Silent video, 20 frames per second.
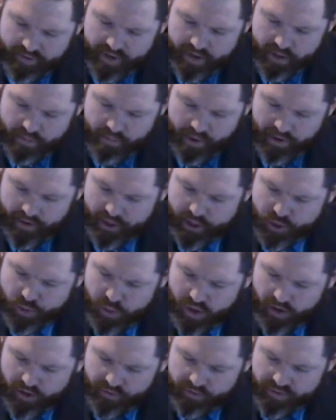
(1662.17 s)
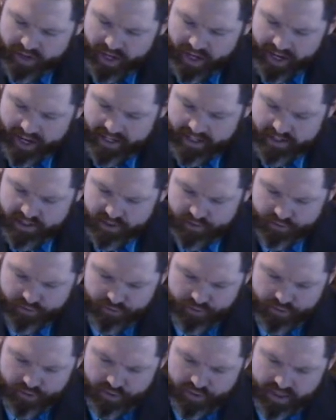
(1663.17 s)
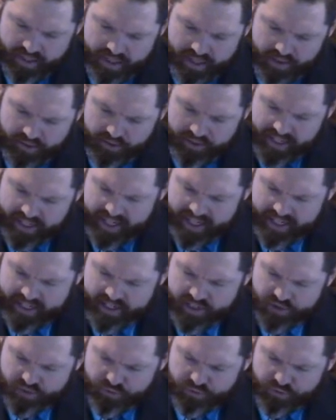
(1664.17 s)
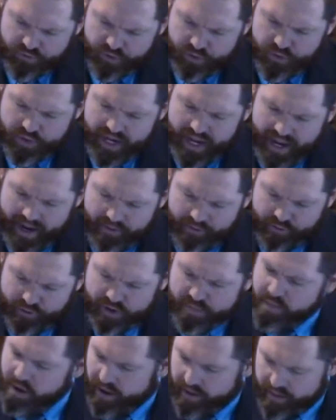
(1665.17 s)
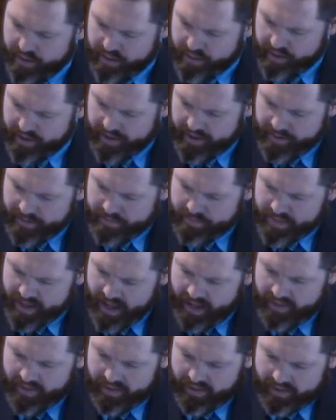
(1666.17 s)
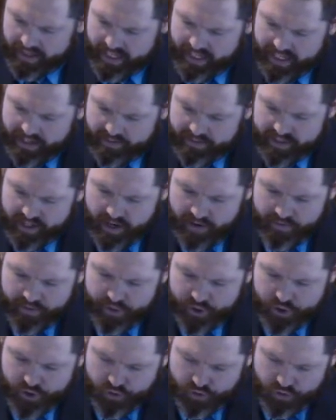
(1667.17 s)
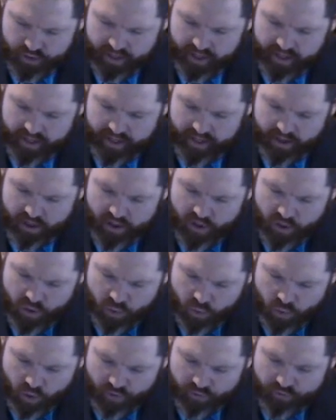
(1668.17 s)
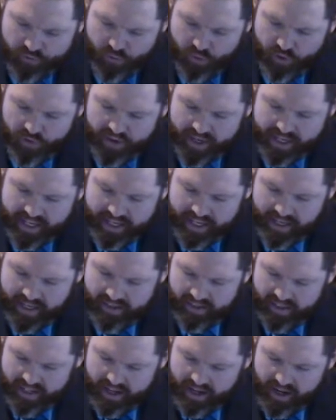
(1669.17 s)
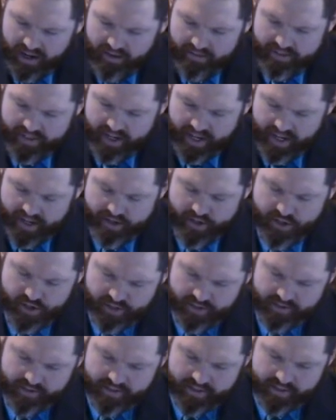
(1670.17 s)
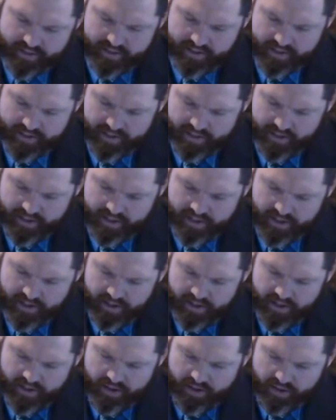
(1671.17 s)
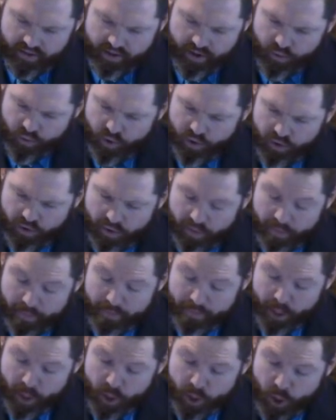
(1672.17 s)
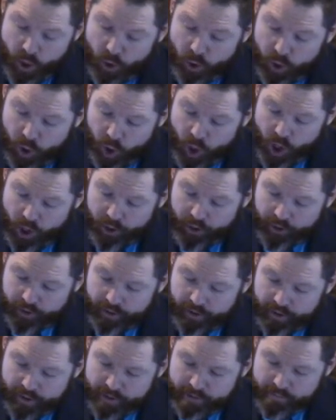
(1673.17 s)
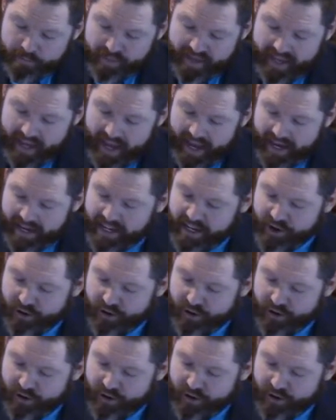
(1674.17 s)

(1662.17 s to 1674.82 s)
bearing twelve kinds of fruit, yielding its fruit every month, and the leaves of the tree were for the healing of the nations. There will no longer be any